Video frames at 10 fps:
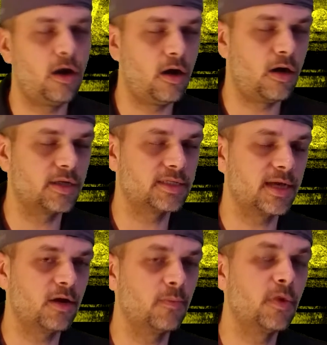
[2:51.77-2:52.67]
on a
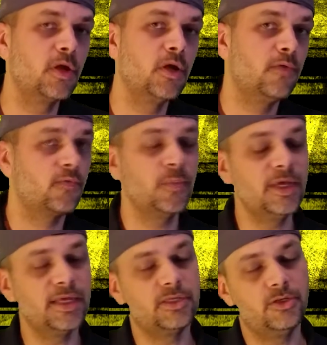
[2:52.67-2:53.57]
sidearm. For
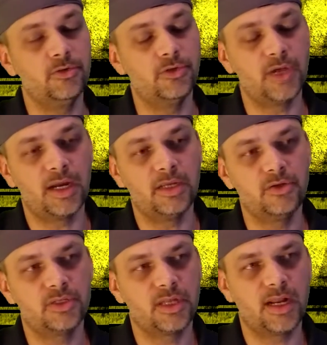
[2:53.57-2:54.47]
me, that's huge. I
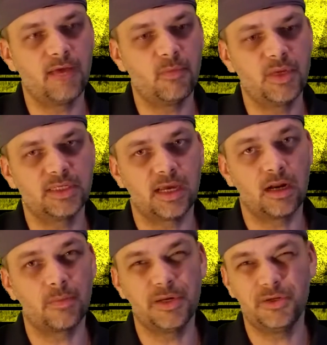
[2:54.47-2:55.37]
used to not have a big
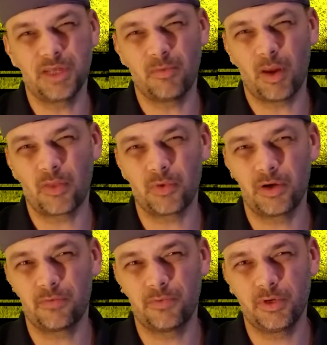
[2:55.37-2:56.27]
sidearm. I used to have about a
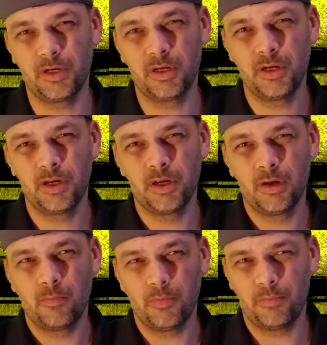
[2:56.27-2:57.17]
300 foot,
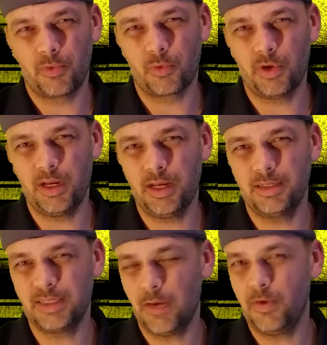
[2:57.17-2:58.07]

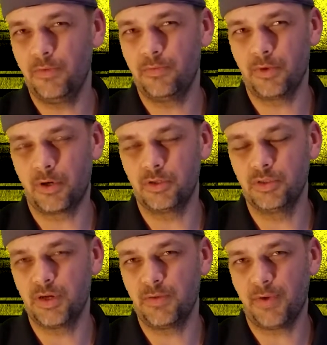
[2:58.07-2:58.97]
370 or
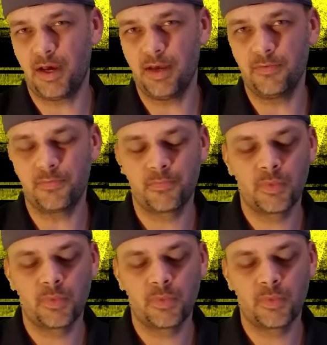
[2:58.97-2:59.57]
275,